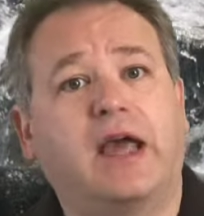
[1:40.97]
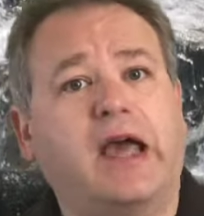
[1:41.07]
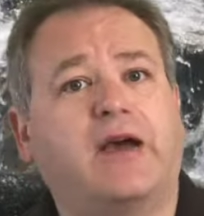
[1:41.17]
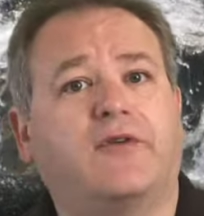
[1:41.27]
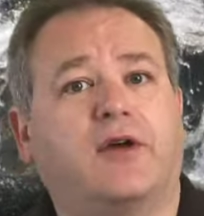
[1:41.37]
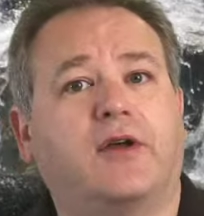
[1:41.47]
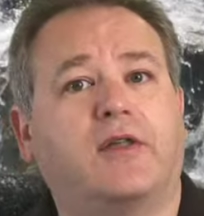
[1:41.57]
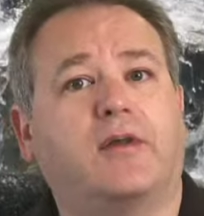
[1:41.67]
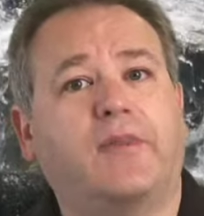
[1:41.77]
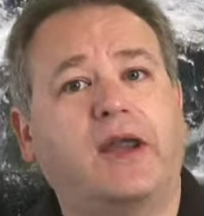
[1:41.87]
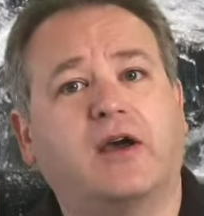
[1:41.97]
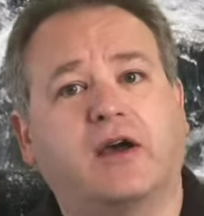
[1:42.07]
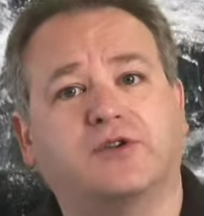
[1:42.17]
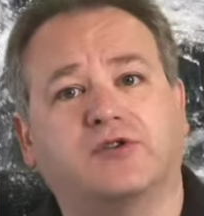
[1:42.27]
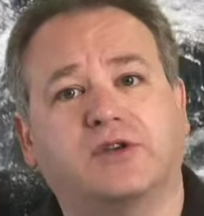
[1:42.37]
However, the better
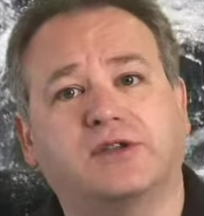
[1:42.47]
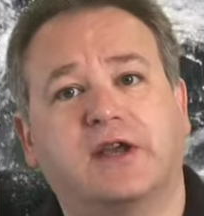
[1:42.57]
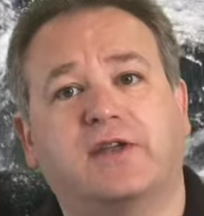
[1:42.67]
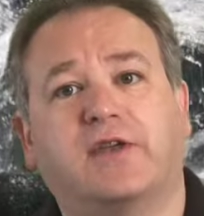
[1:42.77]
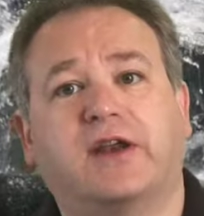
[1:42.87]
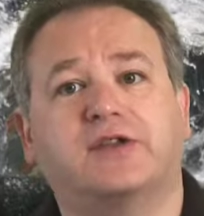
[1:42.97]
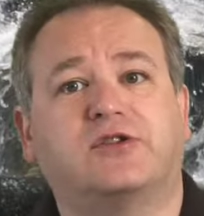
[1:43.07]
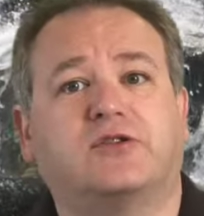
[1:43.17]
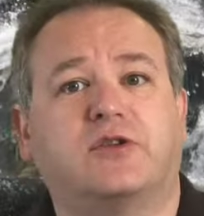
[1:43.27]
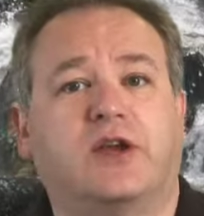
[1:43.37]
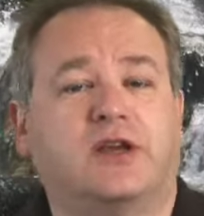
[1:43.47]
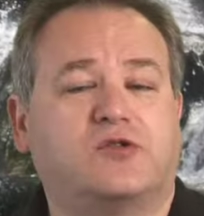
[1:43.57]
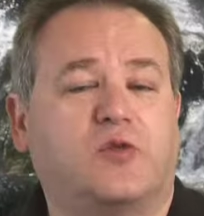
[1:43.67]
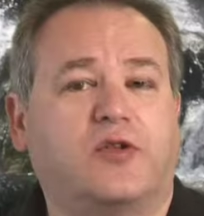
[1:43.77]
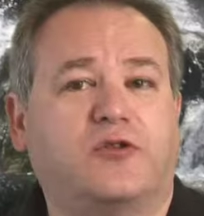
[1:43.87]
answer is that it's,
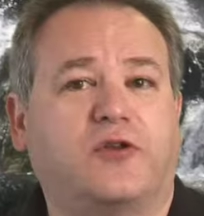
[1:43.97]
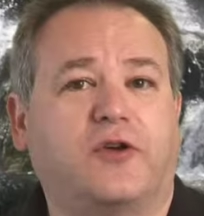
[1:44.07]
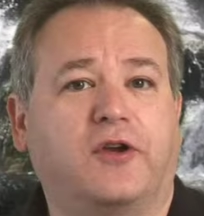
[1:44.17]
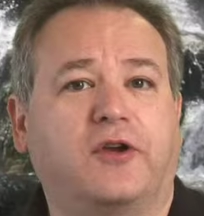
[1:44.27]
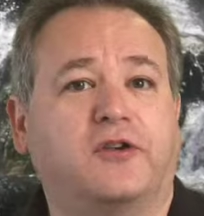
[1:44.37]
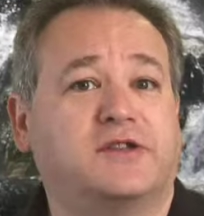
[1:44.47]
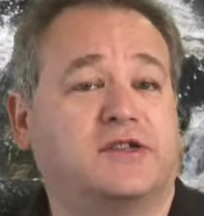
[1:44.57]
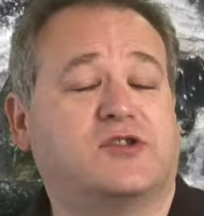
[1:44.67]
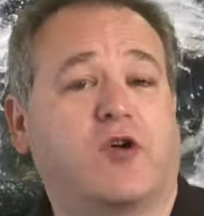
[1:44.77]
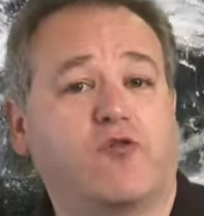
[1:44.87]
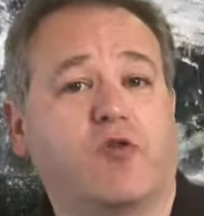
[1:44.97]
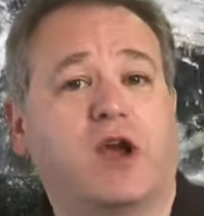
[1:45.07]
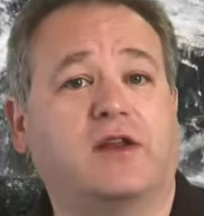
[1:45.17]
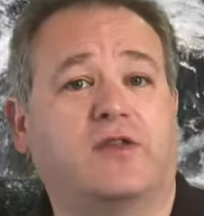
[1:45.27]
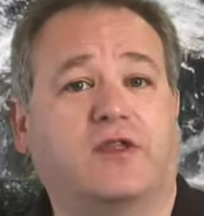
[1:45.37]
it's worth doing because it's the
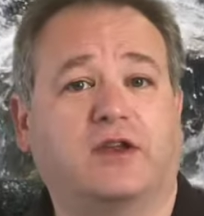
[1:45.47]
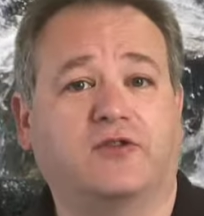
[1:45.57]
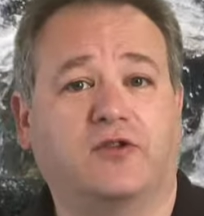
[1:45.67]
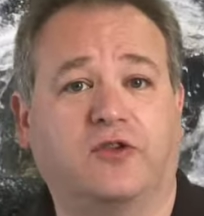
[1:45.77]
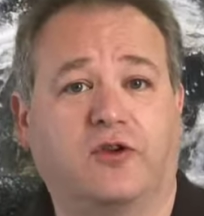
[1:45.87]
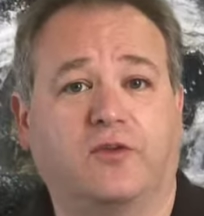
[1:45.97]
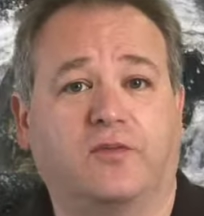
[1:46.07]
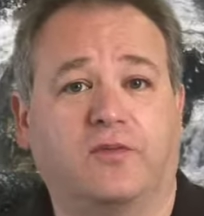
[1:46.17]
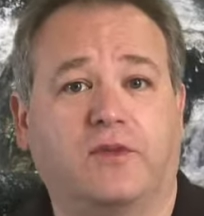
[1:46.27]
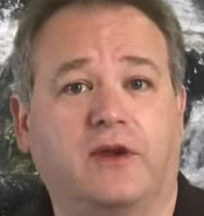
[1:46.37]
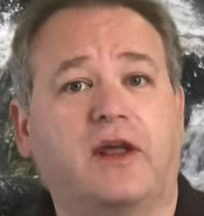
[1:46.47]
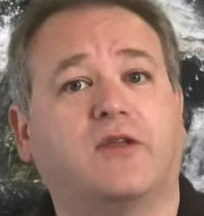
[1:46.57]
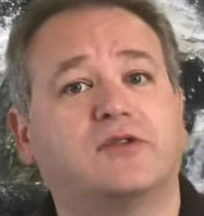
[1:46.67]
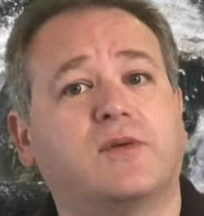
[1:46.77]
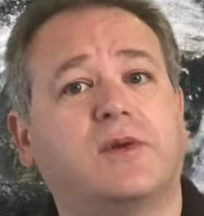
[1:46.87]
right thing to do. Now,
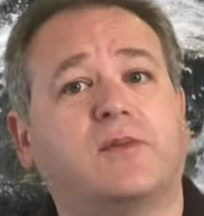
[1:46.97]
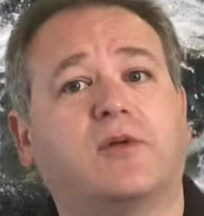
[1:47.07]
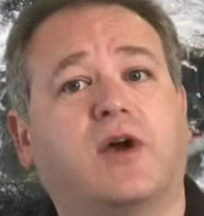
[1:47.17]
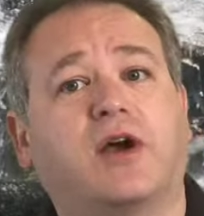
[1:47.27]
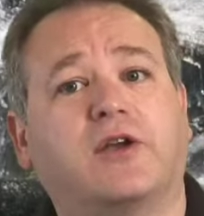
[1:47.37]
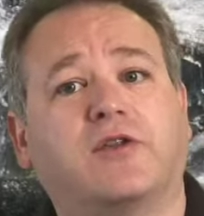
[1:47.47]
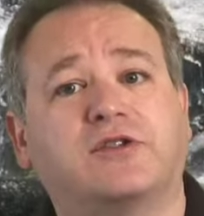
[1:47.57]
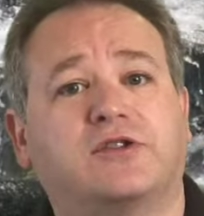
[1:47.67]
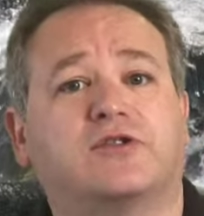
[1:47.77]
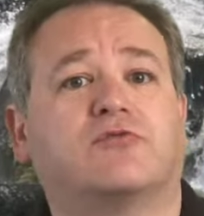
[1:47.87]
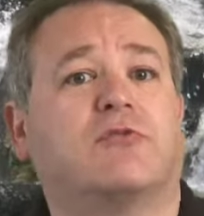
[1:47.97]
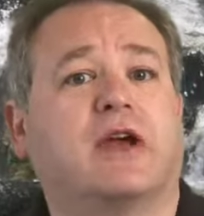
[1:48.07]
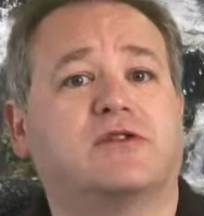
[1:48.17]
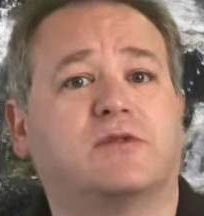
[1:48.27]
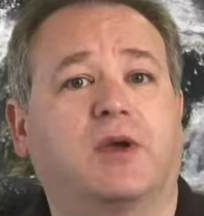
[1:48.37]
there are some people who argue this is just a
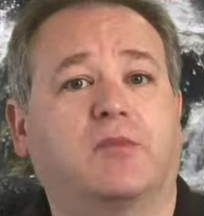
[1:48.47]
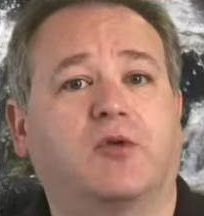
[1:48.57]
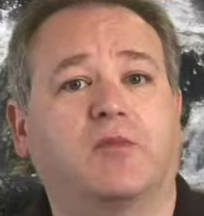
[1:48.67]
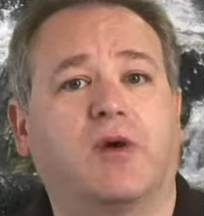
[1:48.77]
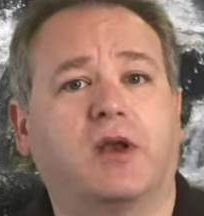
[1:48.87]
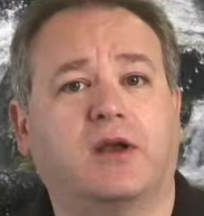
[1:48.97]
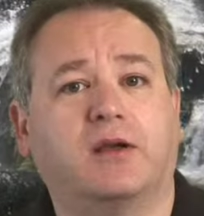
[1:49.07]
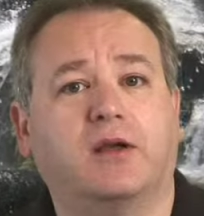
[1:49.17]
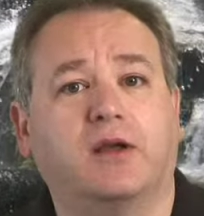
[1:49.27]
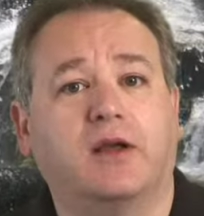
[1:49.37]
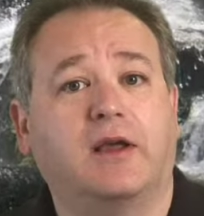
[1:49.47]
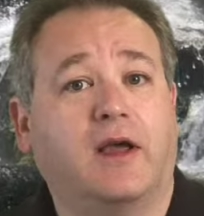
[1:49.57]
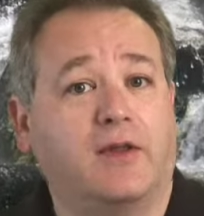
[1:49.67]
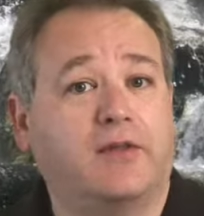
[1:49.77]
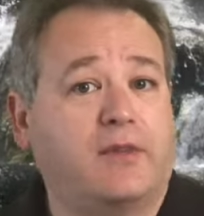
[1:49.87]
rouse to make more money.
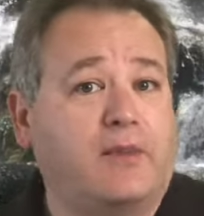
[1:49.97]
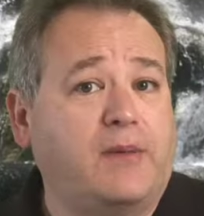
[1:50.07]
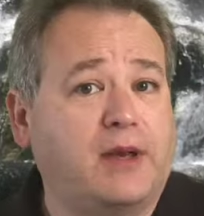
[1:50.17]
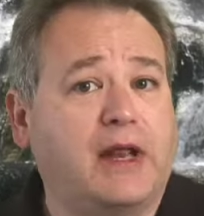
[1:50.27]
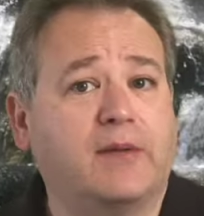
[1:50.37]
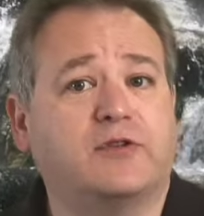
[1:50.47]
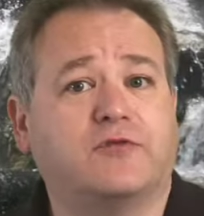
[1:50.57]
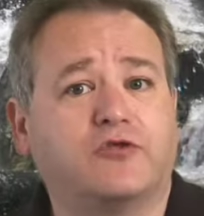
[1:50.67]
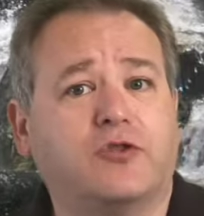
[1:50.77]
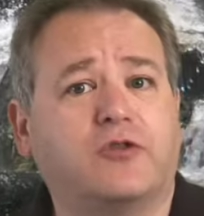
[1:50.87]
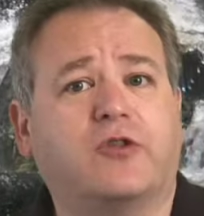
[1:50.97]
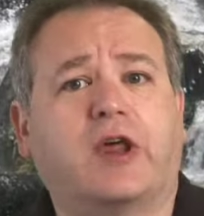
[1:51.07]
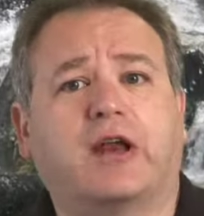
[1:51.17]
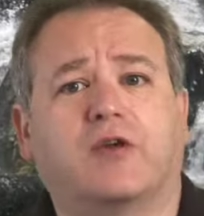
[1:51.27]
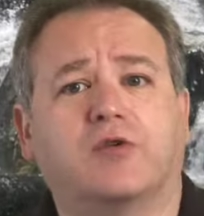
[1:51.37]
Uh, there may be an element of truth to
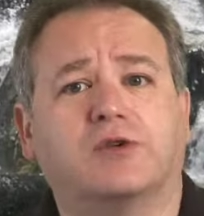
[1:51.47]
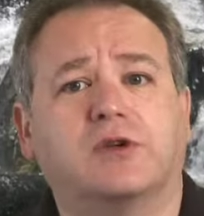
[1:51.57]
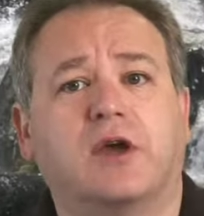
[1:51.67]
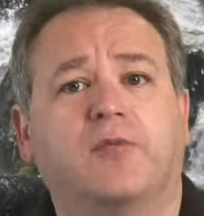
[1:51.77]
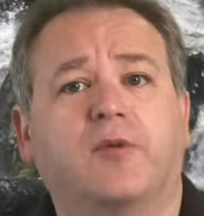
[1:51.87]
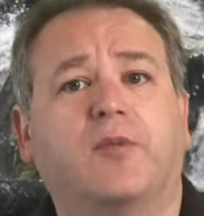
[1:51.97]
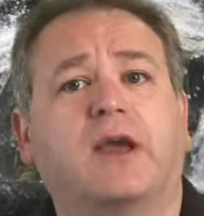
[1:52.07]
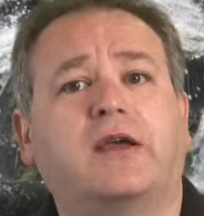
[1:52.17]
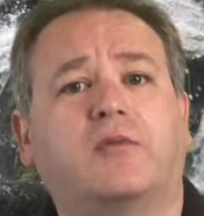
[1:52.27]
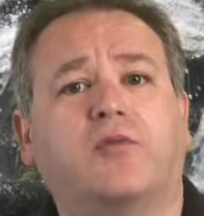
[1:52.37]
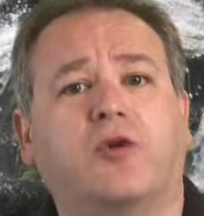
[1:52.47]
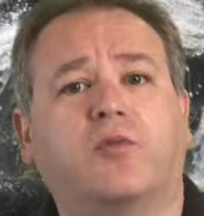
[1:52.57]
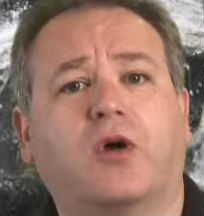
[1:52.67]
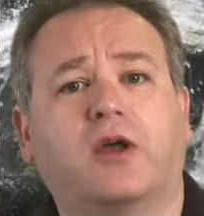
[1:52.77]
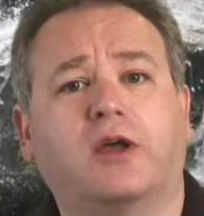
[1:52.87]
that, of course, but making more
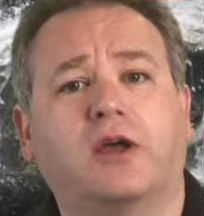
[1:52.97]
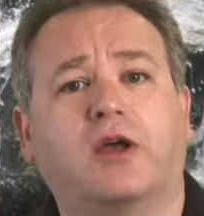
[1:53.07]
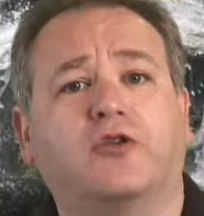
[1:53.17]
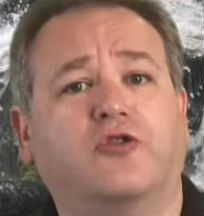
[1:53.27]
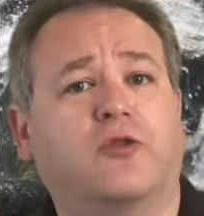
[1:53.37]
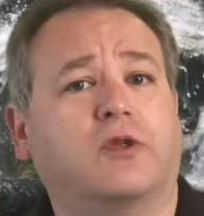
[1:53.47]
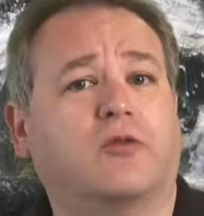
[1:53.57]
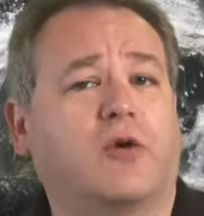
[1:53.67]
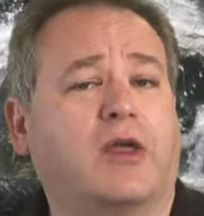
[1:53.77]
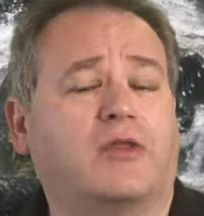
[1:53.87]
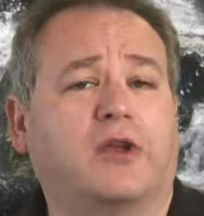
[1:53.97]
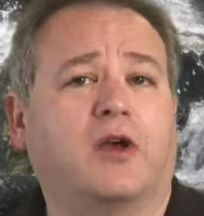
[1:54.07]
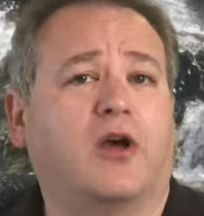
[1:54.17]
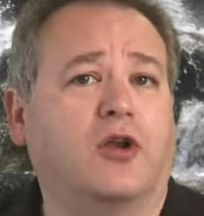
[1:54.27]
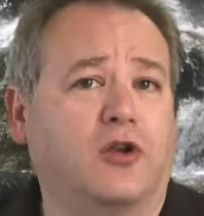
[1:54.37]
money and doing the right thing
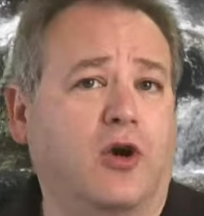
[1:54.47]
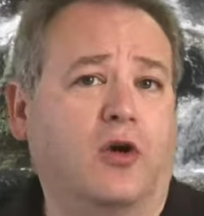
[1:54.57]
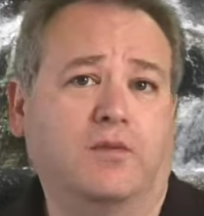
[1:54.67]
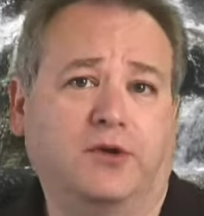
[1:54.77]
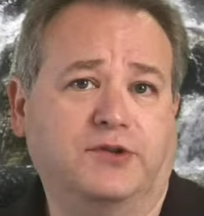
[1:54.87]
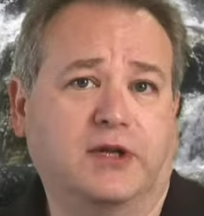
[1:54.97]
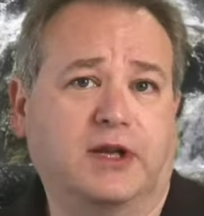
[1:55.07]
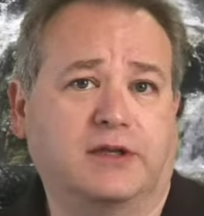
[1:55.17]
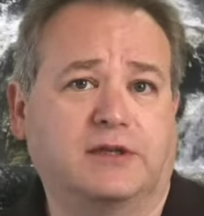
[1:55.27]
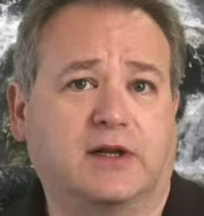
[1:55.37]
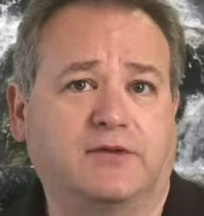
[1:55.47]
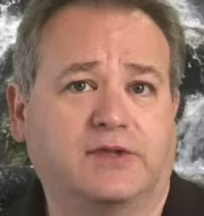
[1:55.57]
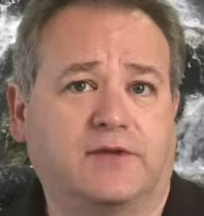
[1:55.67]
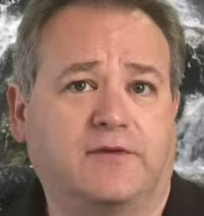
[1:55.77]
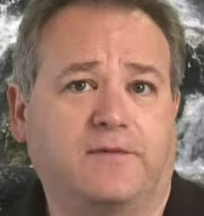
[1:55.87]
are not mutually
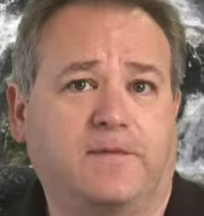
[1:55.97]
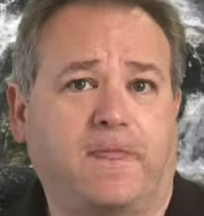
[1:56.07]
exclusive.